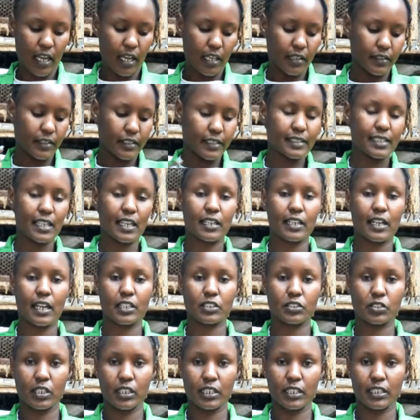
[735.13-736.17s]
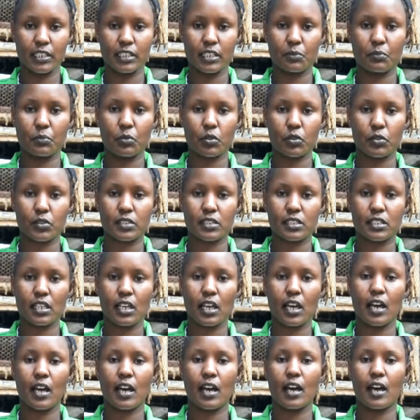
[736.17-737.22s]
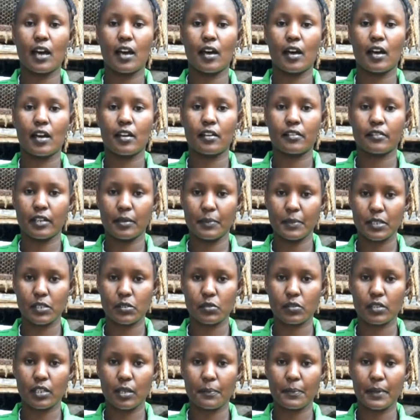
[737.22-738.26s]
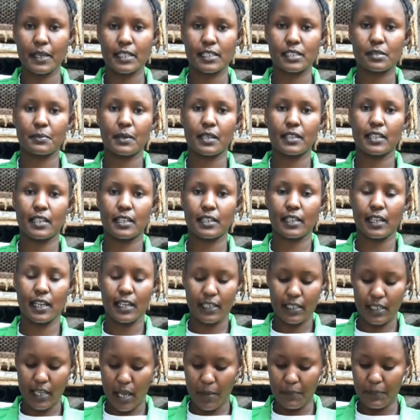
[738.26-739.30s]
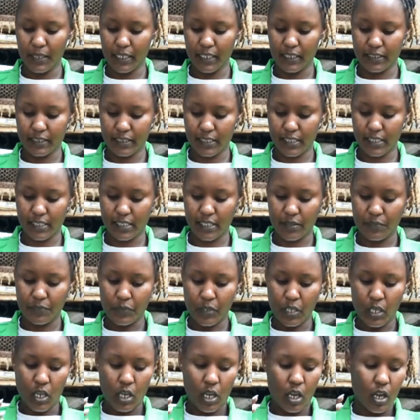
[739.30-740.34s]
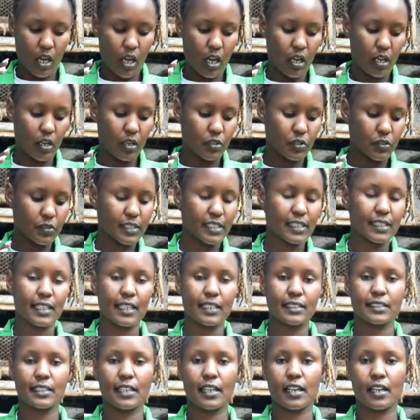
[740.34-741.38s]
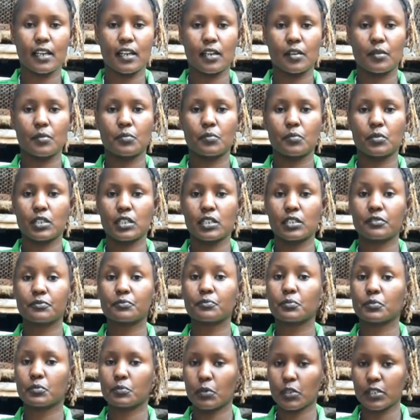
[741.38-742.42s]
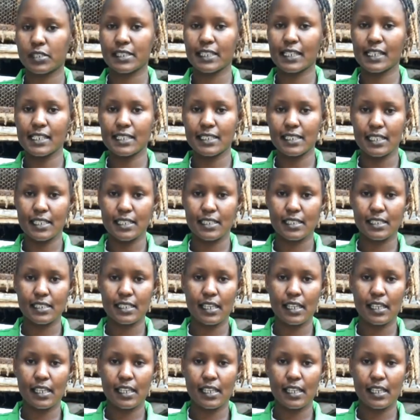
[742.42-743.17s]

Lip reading: these are actually the most rabbits with the best mothering abilities. You see that in most cases,